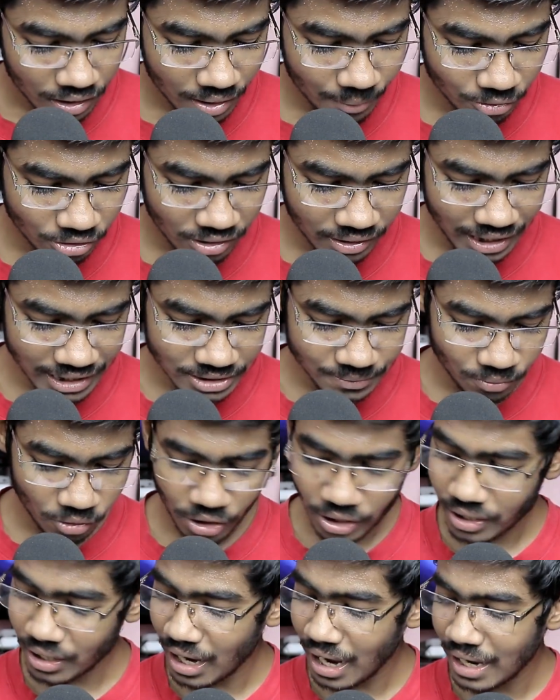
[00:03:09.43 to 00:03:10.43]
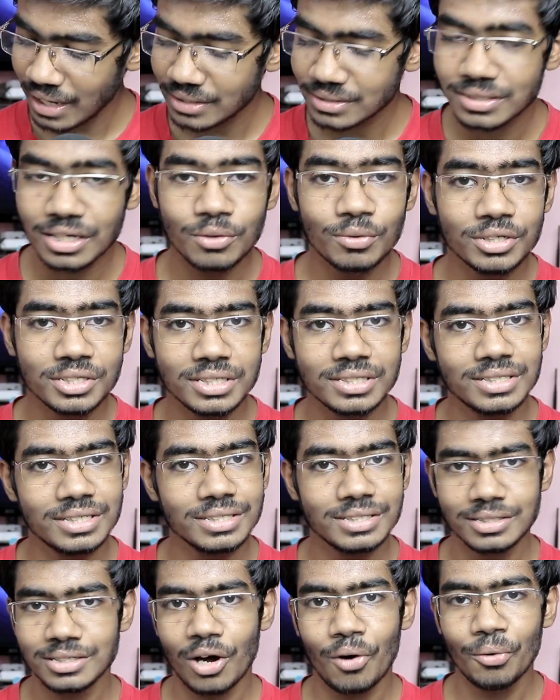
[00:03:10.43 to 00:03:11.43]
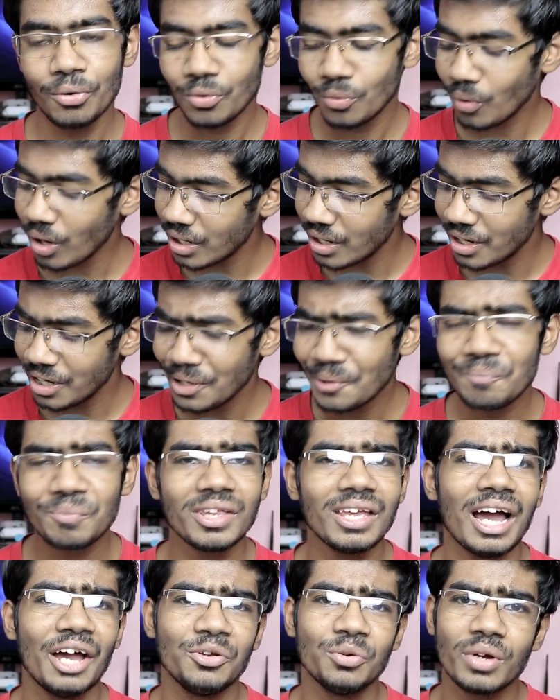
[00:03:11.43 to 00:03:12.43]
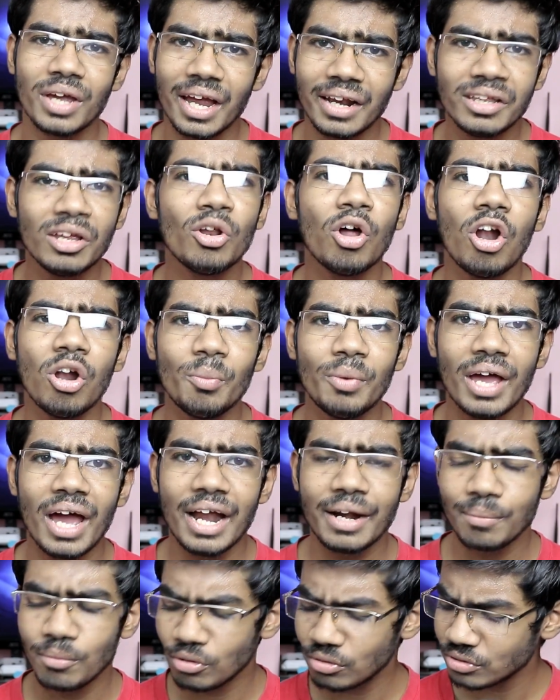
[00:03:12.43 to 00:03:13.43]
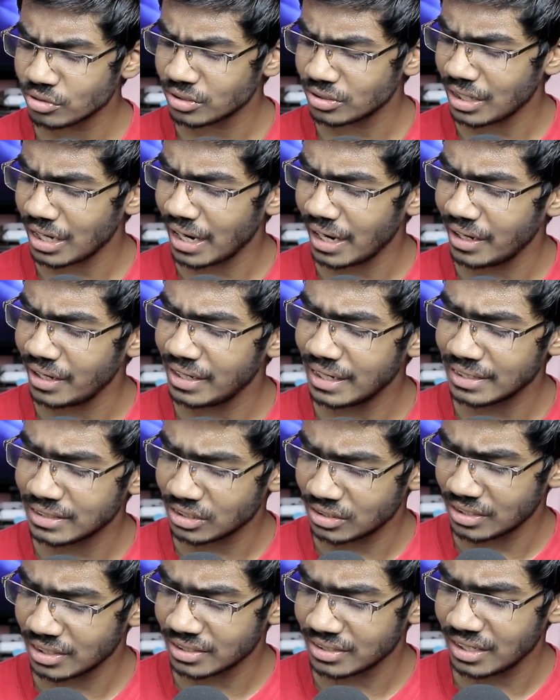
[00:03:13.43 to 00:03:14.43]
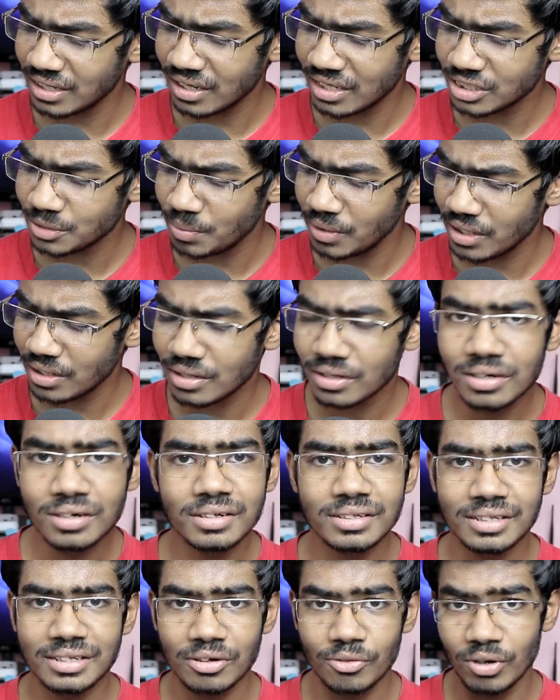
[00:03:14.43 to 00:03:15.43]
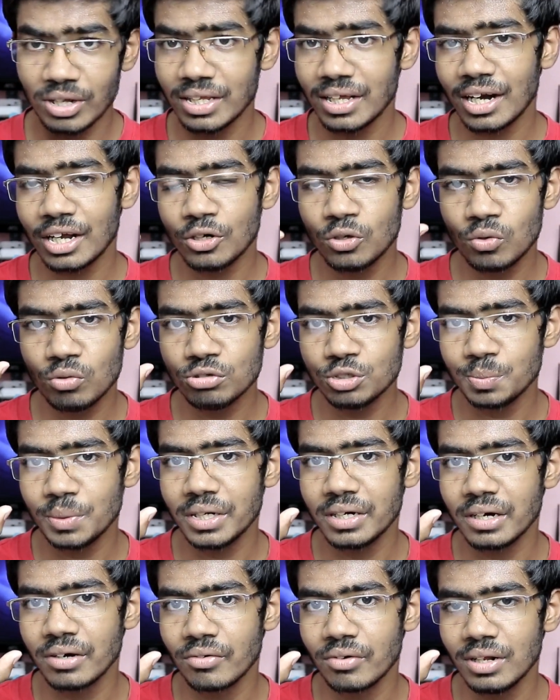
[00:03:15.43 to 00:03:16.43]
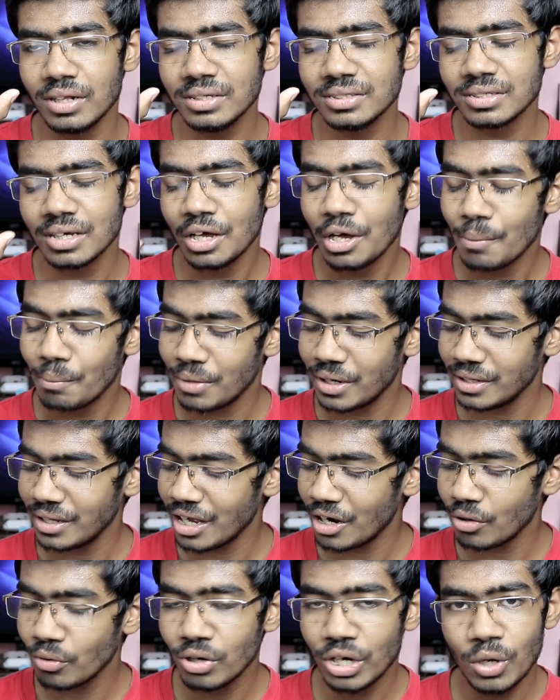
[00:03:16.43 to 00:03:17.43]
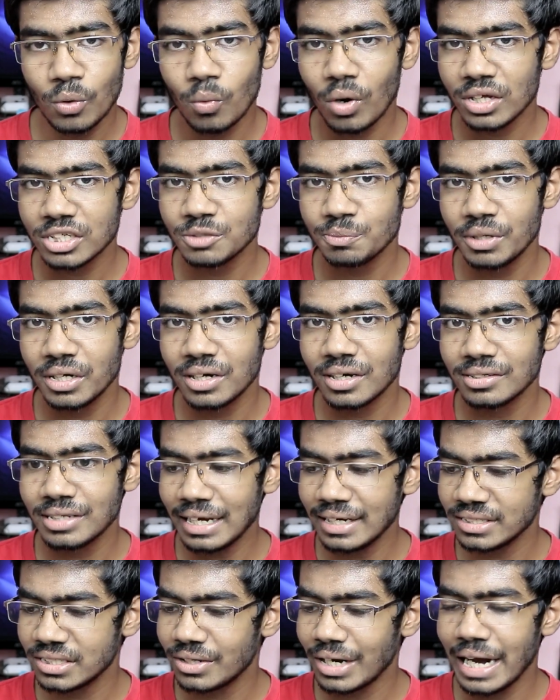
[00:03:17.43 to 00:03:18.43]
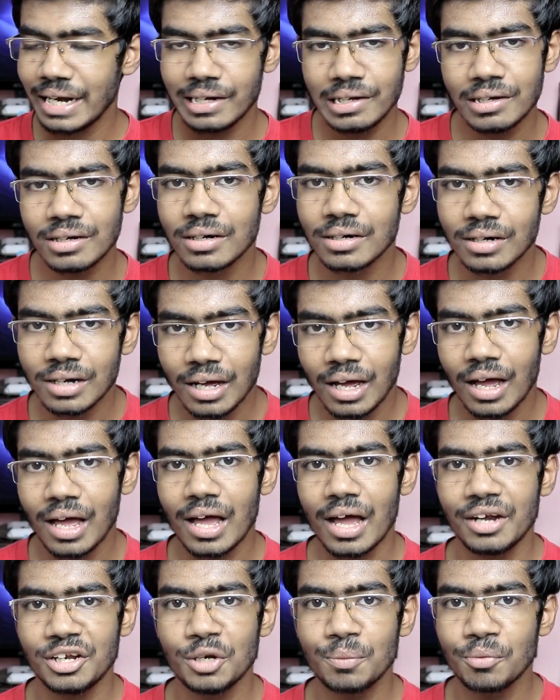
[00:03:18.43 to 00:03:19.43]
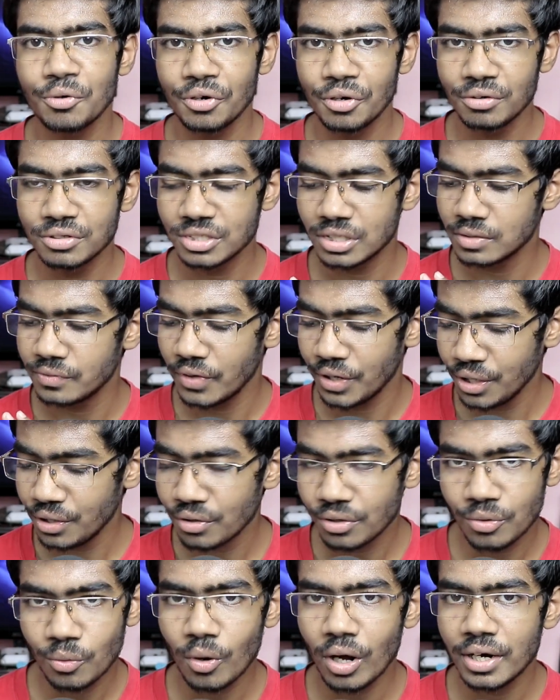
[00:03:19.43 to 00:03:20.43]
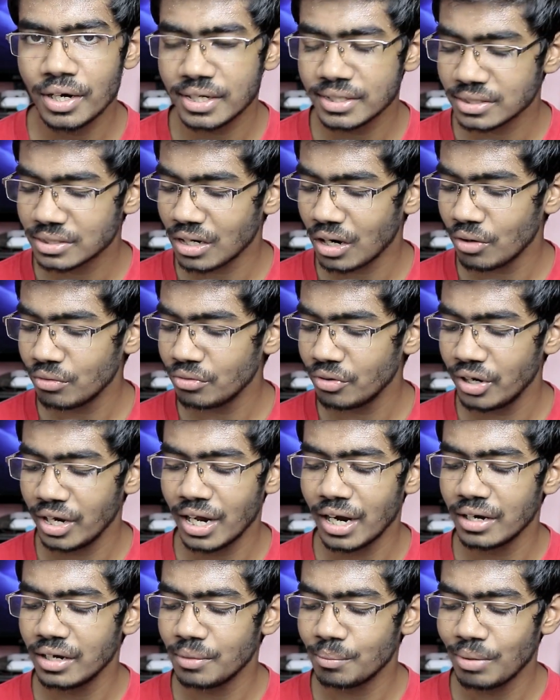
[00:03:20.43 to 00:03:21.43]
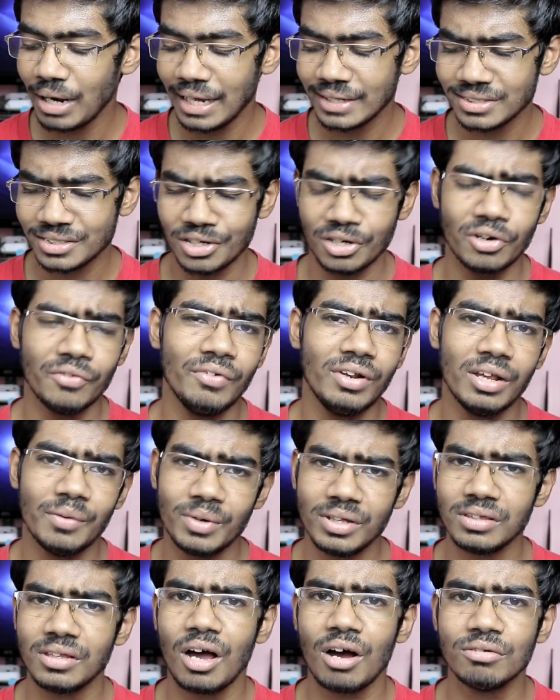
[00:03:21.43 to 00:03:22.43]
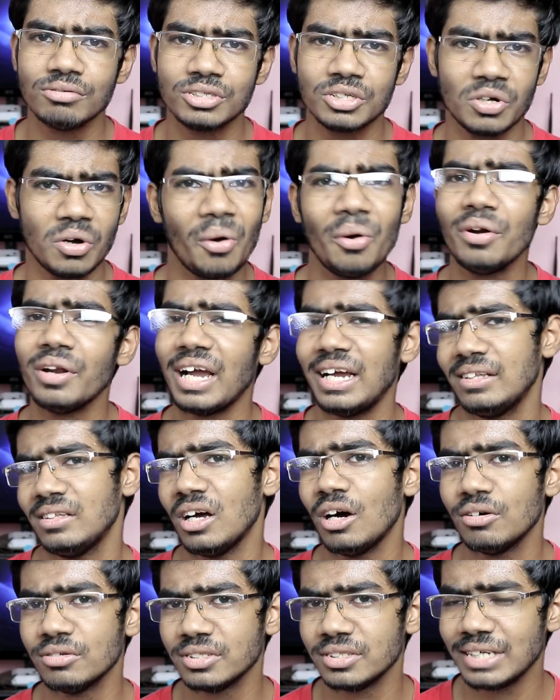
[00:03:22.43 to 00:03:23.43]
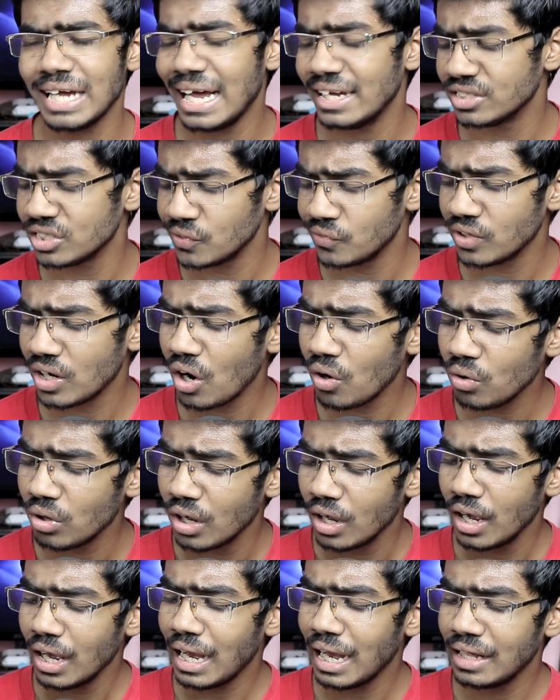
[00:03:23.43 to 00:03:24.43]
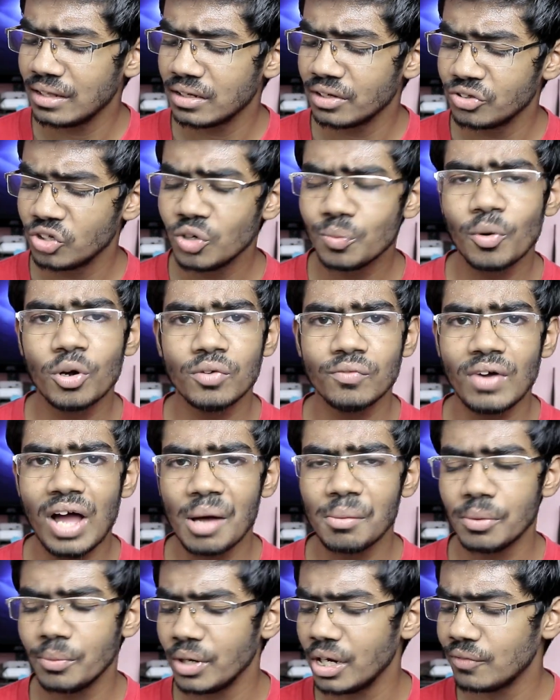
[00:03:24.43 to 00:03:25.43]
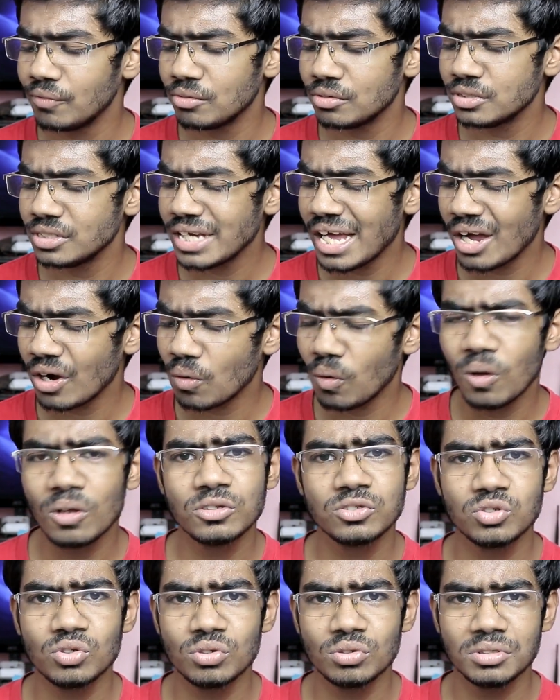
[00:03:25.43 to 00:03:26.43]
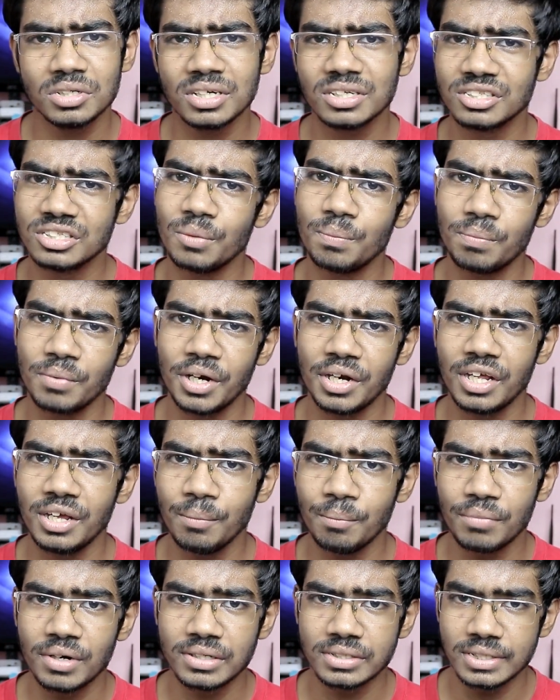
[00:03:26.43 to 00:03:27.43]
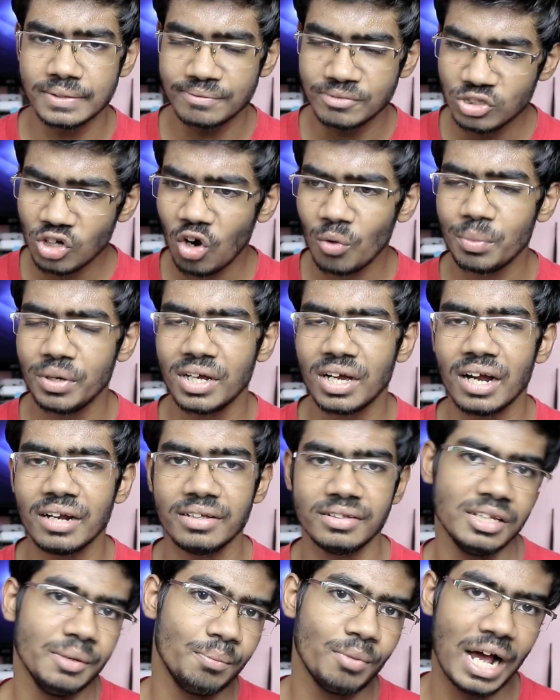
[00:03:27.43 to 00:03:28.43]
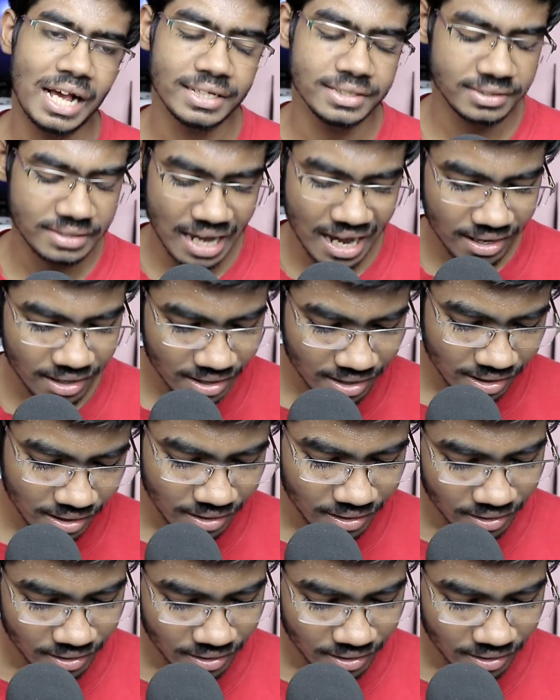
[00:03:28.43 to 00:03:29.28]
Coming to the next point guys, which is the sound quality. Yeah, you get the Dolby Atmos, and yes, the single speaker, well, there are two speaker grills, but there are only one speaker that is right here, and it produces very good quality sound regarding price tag of 11,000 or 9,000 as of now. And the 3.5mm headphone jack also does a pretty impressive job regarding the price tag.